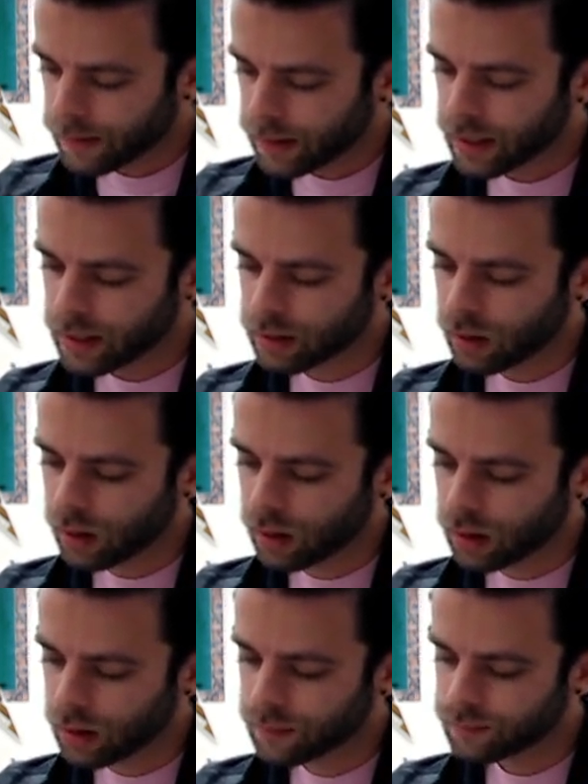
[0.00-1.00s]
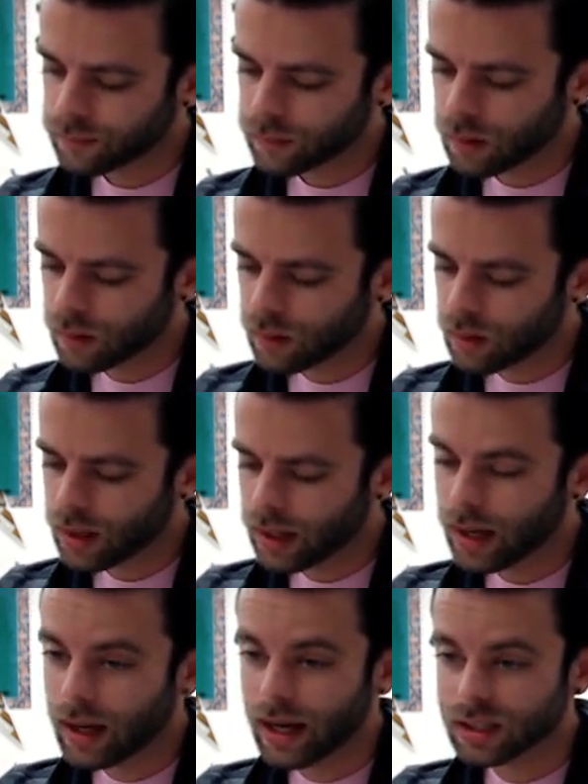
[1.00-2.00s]
and our
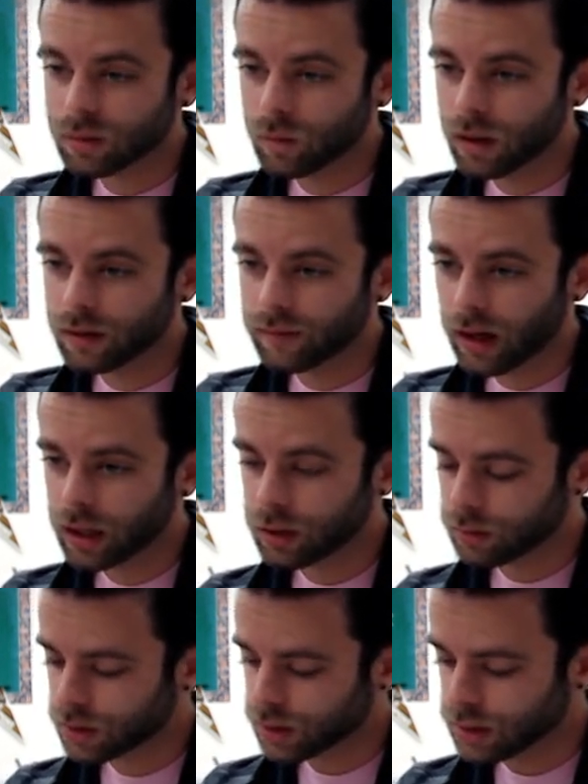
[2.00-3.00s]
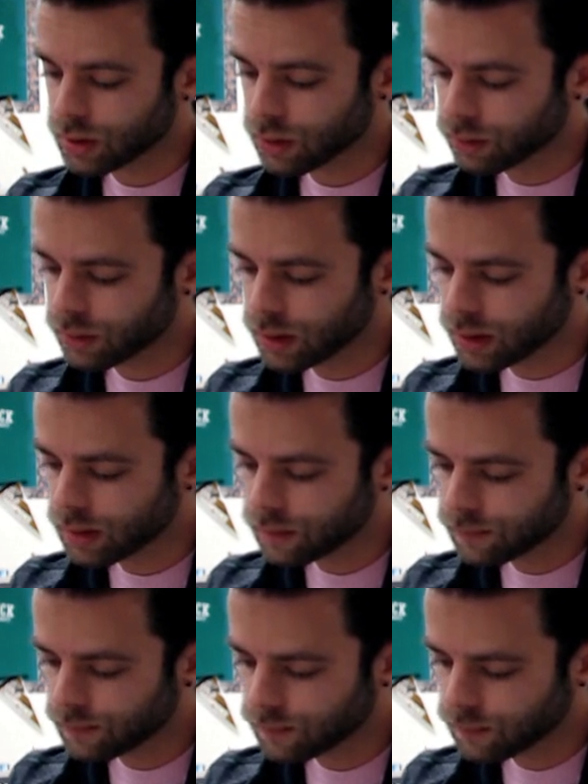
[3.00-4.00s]
x1 value, which is 3.
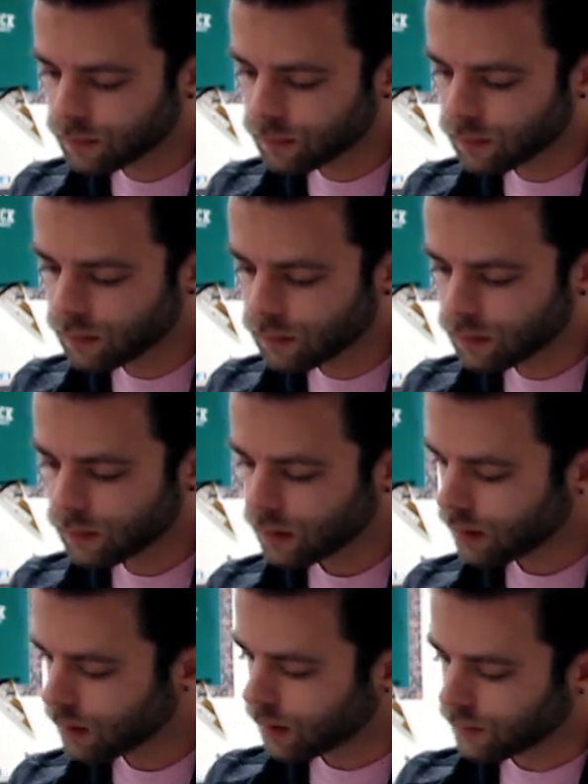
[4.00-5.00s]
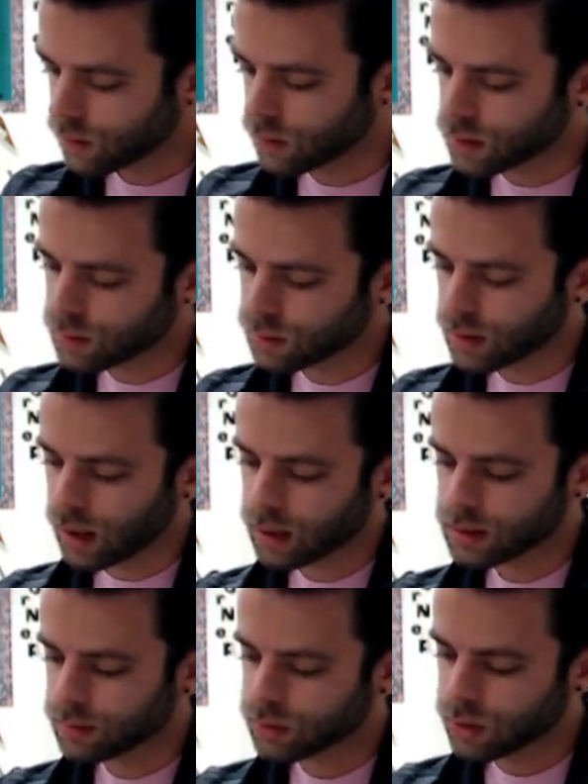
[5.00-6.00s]
Of course, we got to
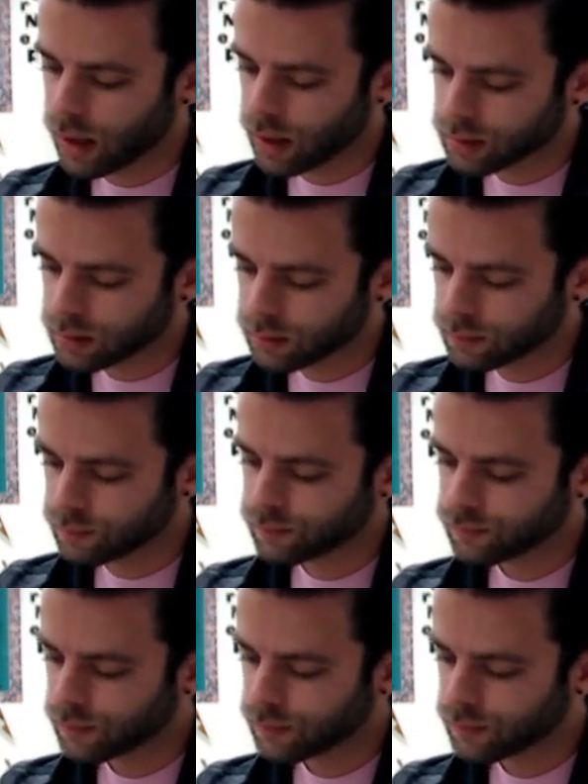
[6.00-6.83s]
subtract them.